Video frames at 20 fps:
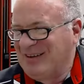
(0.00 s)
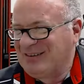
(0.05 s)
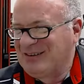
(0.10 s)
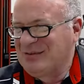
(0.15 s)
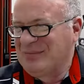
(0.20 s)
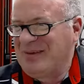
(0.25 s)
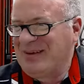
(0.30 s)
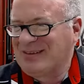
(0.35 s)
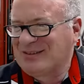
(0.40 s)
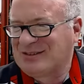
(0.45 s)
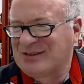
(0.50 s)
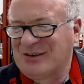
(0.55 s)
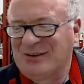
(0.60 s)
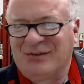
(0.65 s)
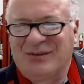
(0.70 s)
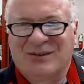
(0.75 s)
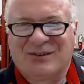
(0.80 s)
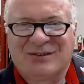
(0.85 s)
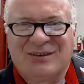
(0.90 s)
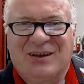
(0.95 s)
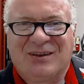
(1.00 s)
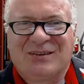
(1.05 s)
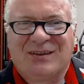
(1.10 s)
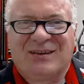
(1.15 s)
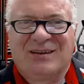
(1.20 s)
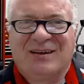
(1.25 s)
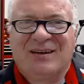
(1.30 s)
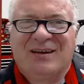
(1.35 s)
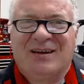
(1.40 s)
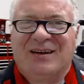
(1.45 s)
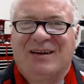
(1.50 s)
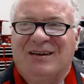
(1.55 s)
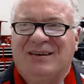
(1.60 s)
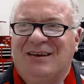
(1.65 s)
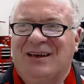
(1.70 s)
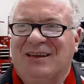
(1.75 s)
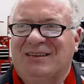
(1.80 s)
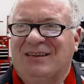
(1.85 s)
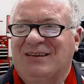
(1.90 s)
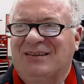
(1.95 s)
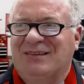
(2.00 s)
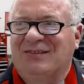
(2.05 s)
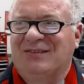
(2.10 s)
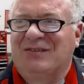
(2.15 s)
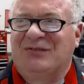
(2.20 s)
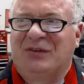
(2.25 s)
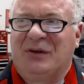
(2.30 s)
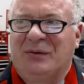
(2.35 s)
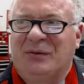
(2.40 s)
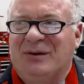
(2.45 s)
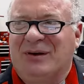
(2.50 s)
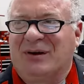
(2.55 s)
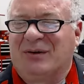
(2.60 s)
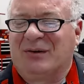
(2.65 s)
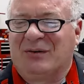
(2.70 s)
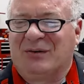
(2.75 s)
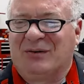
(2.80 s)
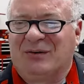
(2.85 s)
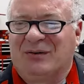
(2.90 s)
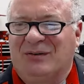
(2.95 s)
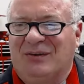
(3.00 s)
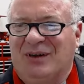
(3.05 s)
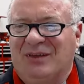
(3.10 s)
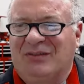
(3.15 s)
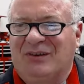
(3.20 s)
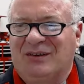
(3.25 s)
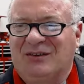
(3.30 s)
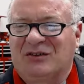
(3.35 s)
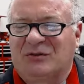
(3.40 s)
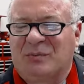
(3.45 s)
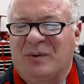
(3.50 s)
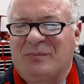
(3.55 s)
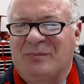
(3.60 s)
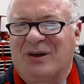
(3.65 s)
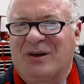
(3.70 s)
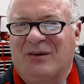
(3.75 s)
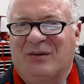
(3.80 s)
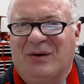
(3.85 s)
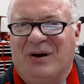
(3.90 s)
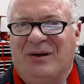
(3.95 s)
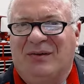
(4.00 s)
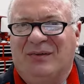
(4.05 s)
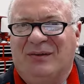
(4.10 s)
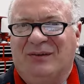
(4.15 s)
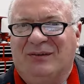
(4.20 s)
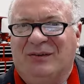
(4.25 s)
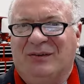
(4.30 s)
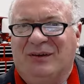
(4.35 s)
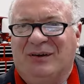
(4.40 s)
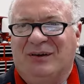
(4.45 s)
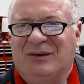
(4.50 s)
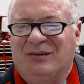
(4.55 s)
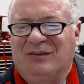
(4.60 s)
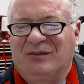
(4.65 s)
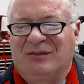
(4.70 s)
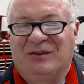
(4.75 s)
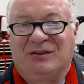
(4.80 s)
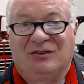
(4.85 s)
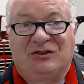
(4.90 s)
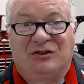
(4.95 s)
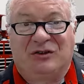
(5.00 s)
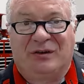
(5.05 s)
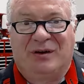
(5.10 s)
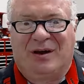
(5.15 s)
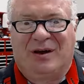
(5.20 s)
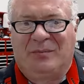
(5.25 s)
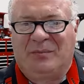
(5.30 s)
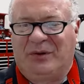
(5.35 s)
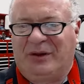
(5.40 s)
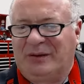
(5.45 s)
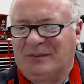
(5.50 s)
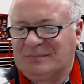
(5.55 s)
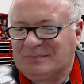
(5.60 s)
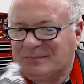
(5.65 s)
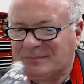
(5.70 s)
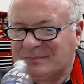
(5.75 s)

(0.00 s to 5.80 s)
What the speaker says: to make sure there's nothing floating or nothing swimming around there in there that should not be.